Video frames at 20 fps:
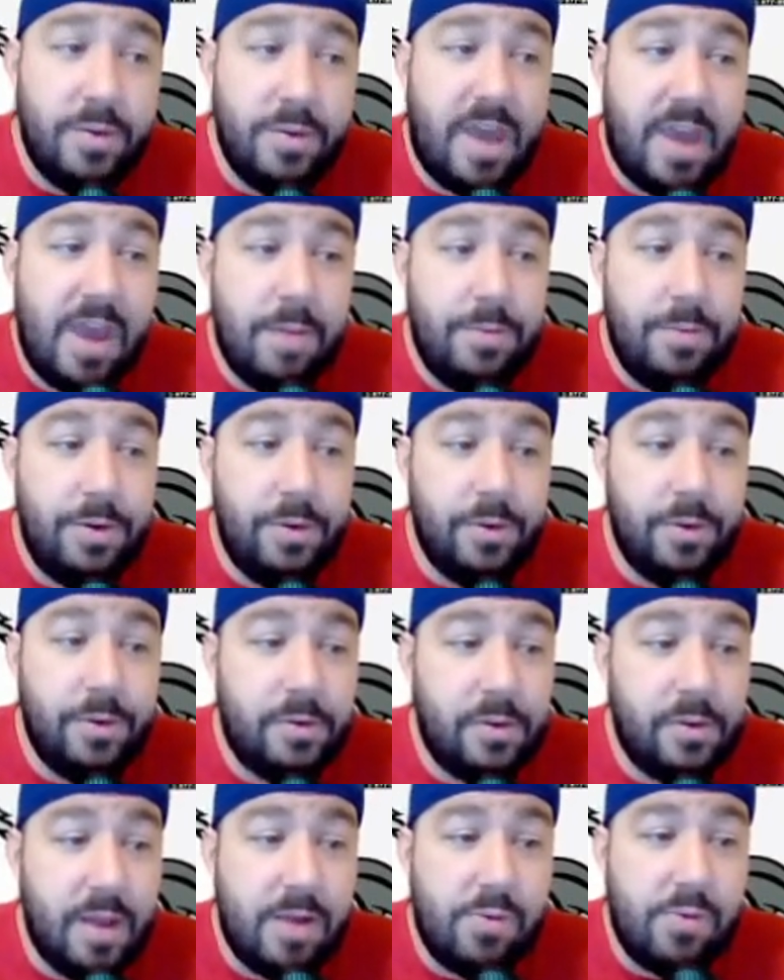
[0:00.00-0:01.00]
Cam
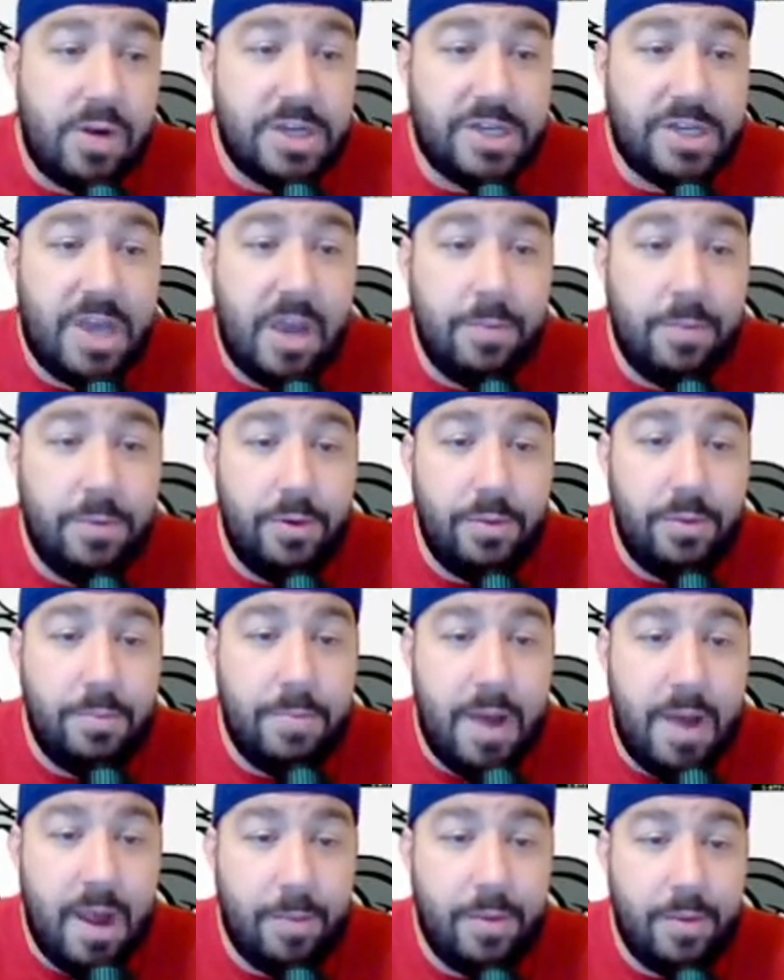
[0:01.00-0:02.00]
Newton. They rushed Cam Newton
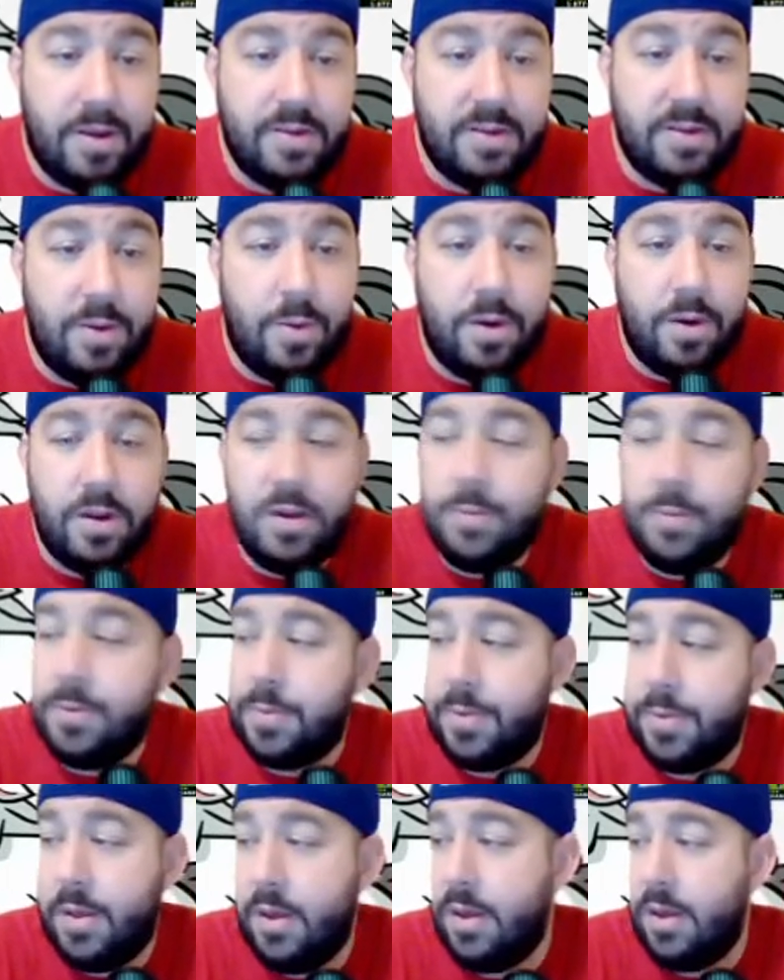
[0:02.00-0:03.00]
back because they wanted him
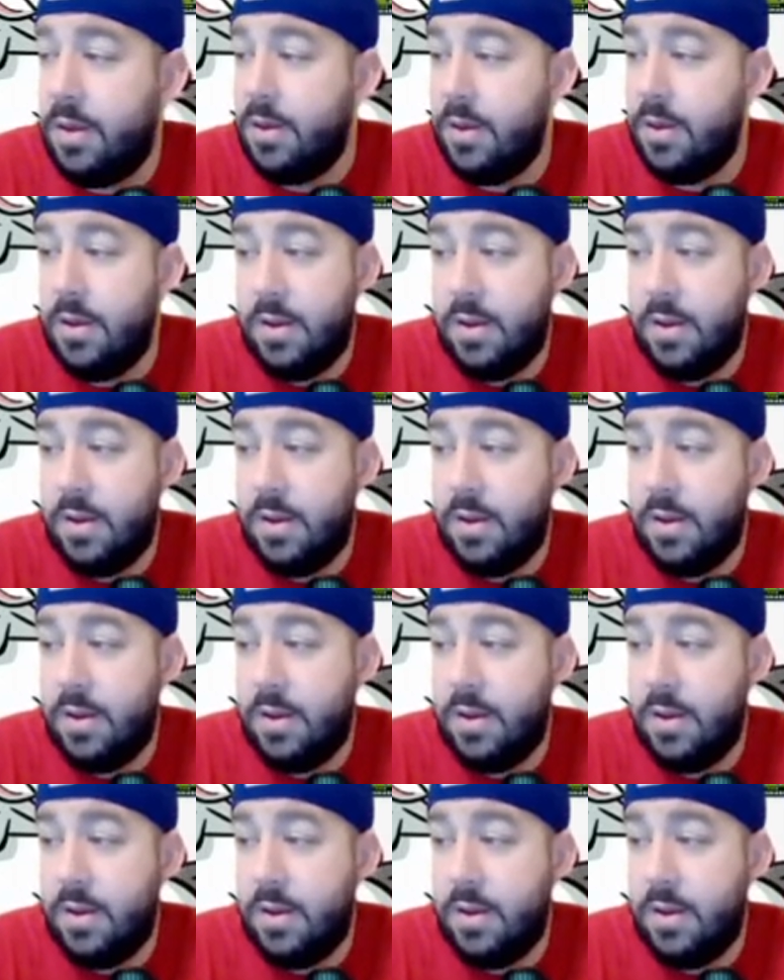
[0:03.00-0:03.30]
to play.